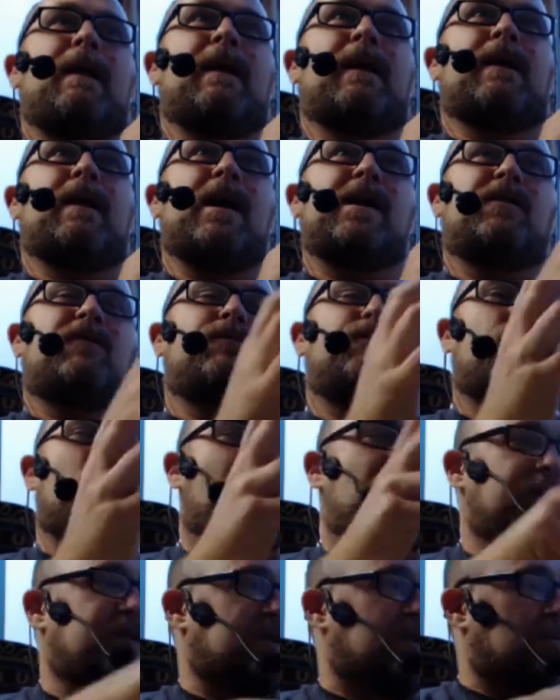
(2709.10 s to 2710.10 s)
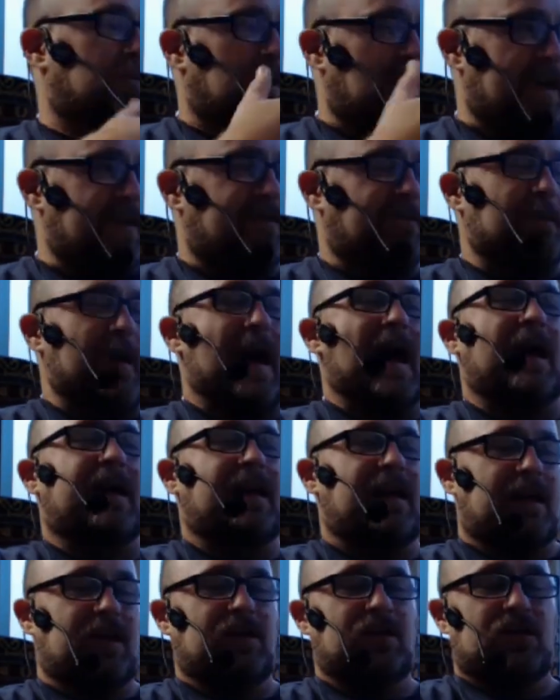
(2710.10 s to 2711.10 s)
kind of brought some life back
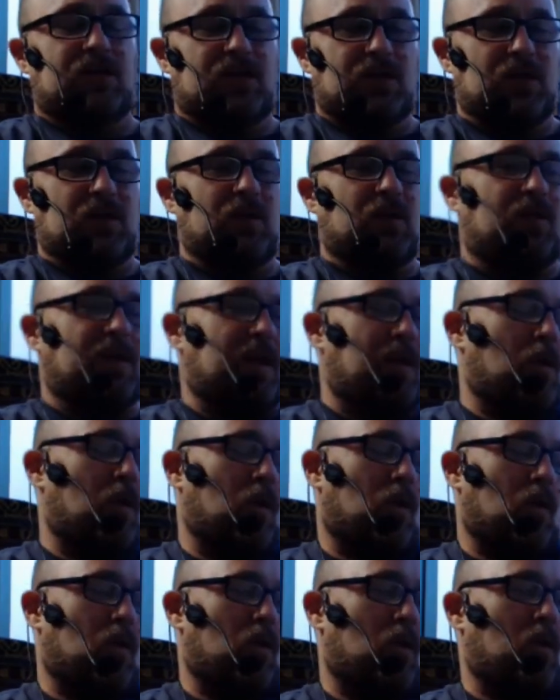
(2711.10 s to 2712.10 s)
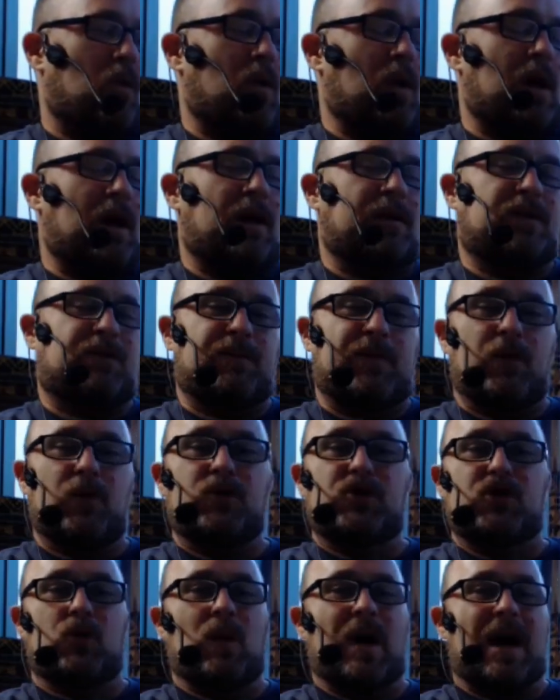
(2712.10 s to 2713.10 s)
into the whole uh,
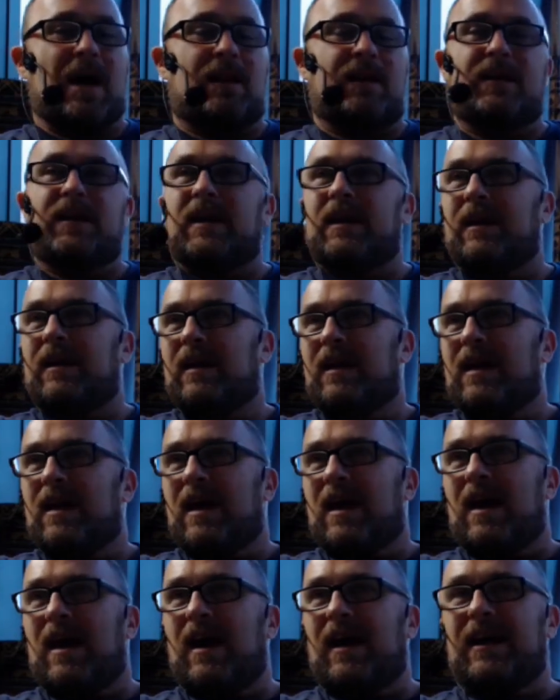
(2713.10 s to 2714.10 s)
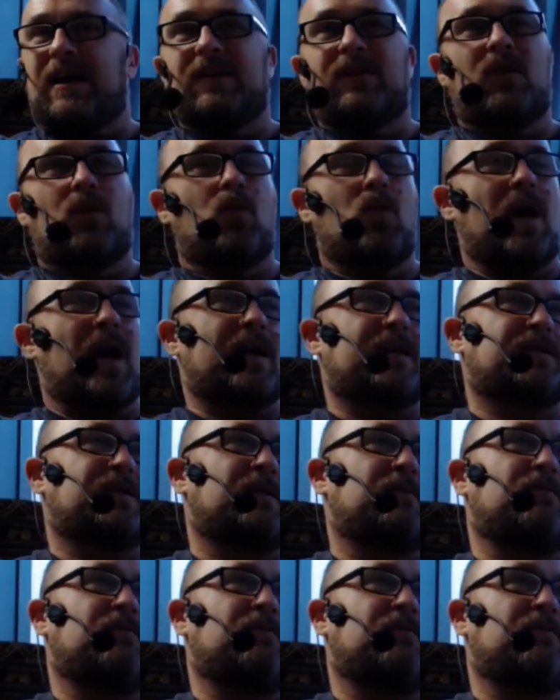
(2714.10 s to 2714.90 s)
spirituality uh, in the West.